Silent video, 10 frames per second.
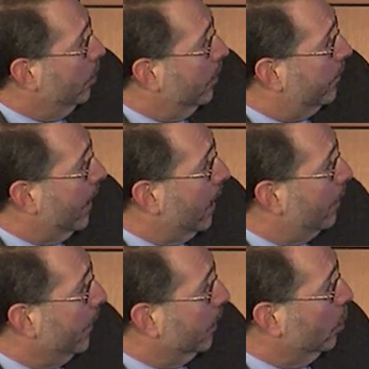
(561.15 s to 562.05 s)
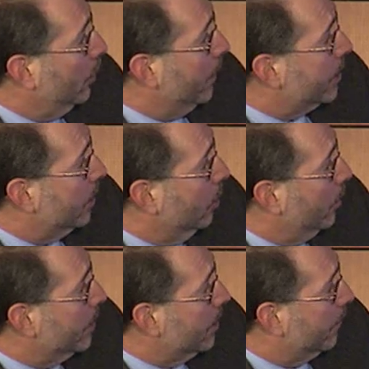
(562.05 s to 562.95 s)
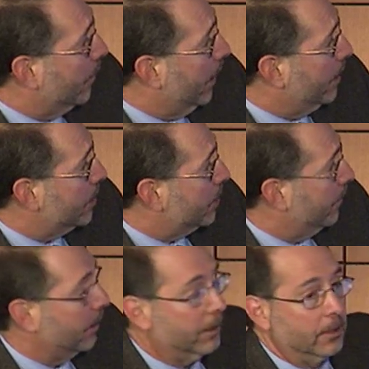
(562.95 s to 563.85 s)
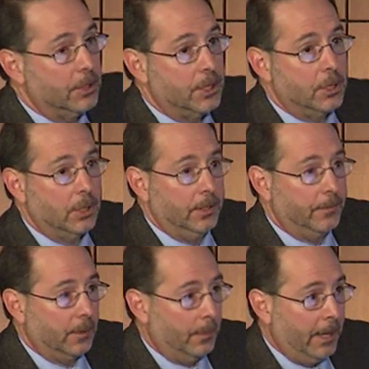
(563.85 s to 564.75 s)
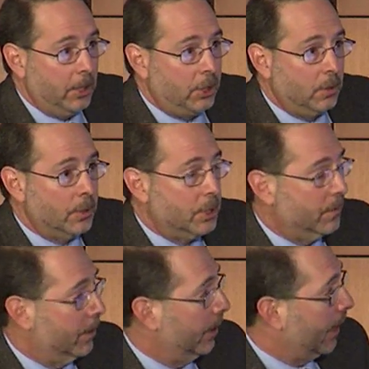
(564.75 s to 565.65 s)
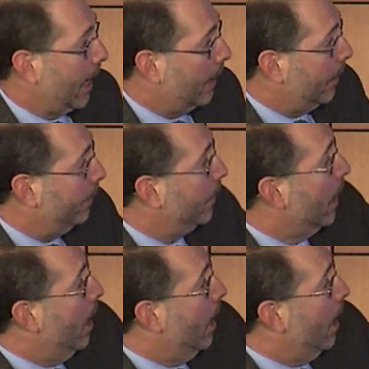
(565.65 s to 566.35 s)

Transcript: you develop in lupus and lupus nephritis severe interstitial inflammation, which is very common,